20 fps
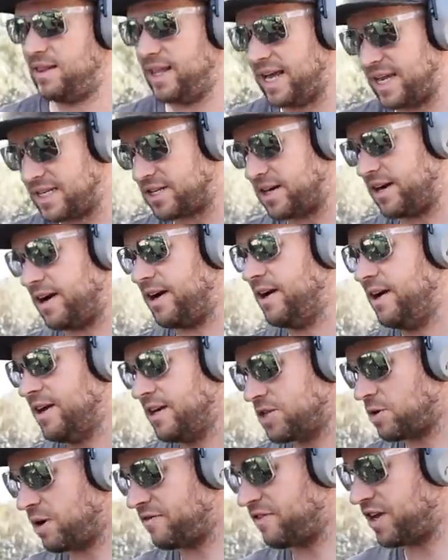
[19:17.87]
laser,
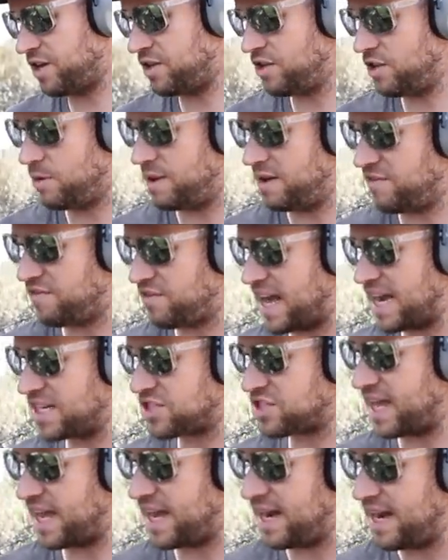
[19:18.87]
1200 lumen
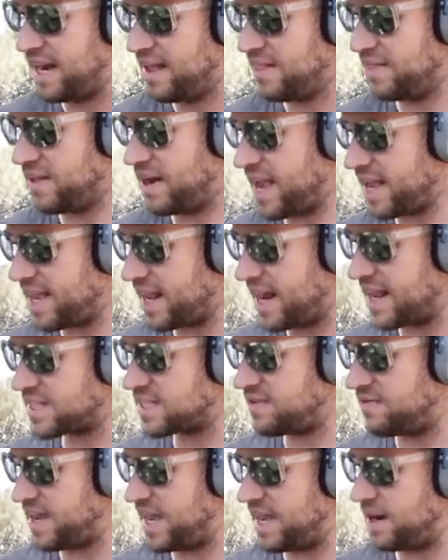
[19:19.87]
flashlight that I can
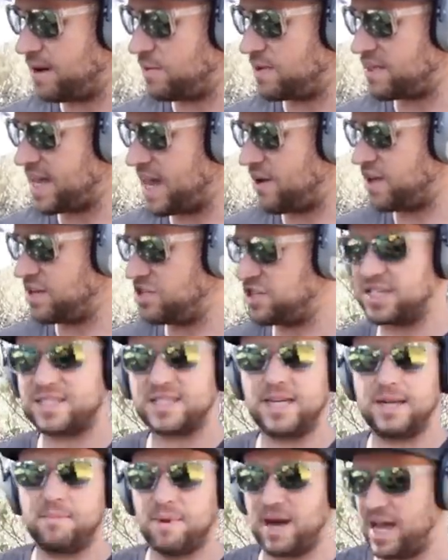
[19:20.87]
activate without
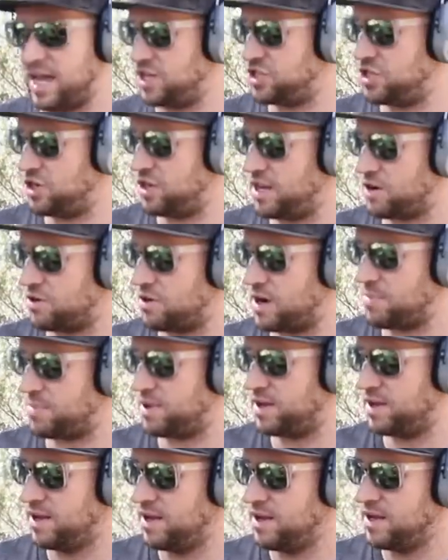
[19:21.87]
adjusting my shooting grip,
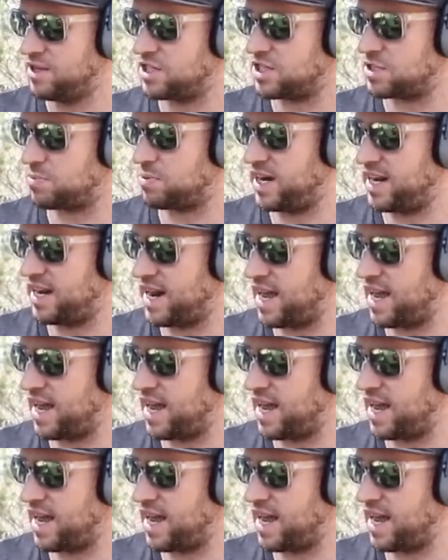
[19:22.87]
which is pretty